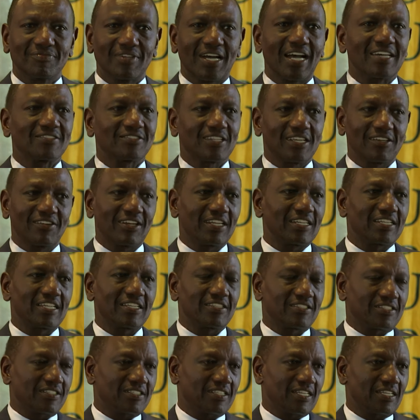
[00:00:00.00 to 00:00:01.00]
as the
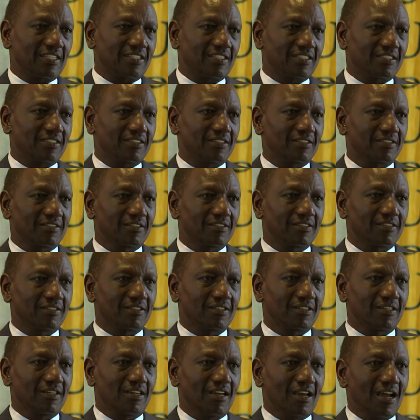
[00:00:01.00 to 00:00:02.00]
United States.
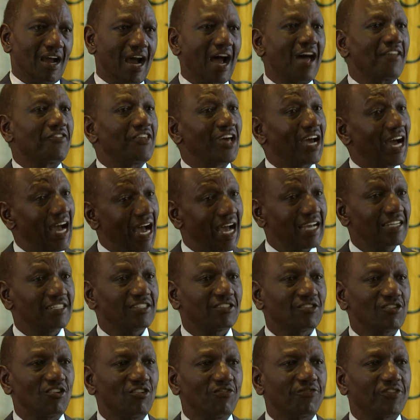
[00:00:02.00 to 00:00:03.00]
At the
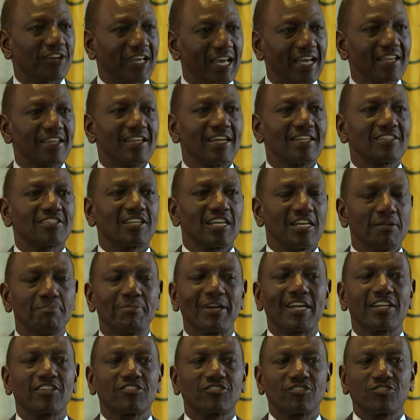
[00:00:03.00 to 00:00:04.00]
height of Kenya's
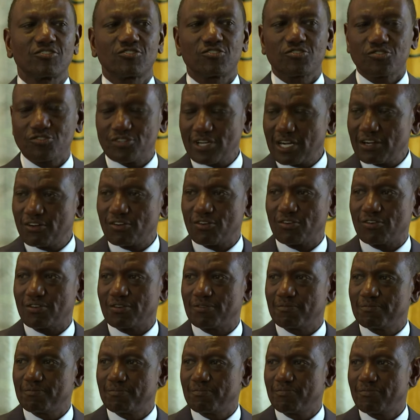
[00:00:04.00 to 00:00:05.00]
liberation struggle,
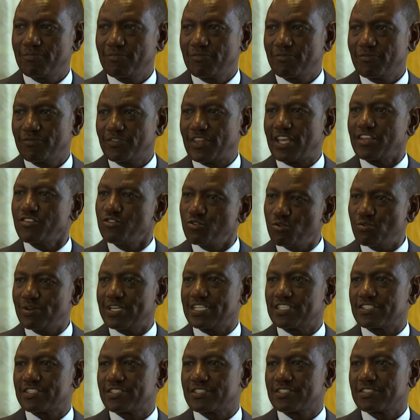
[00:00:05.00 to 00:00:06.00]
the
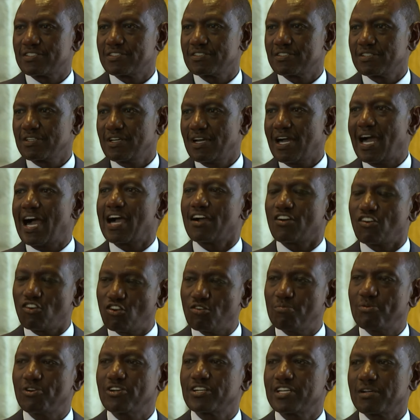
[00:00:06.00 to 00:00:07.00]
US, a
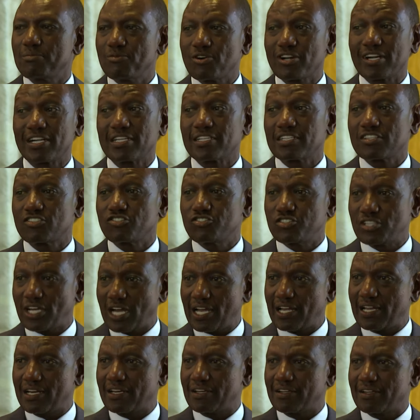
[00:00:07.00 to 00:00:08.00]
global democratic
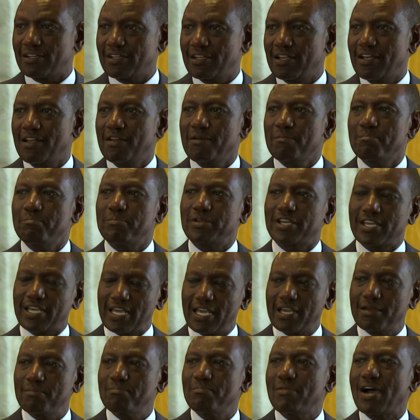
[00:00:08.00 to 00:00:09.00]
giant,
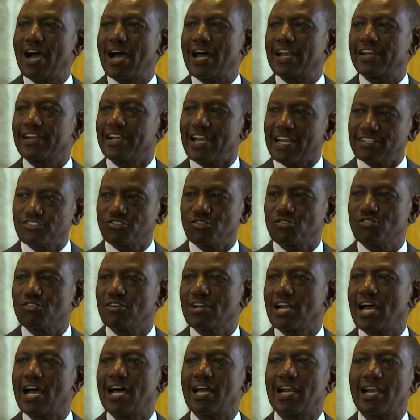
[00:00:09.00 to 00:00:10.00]
became a natural
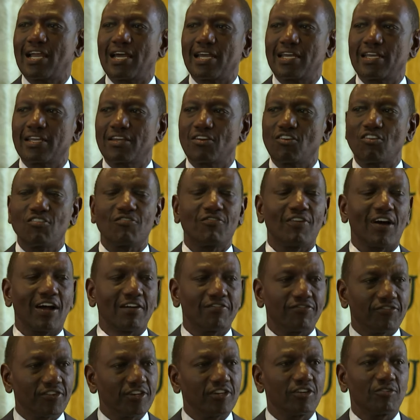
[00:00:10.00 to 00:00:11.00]
ally of our
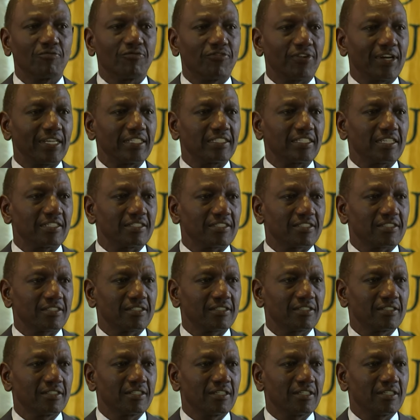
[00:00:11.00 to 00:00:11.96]
freedom fighters.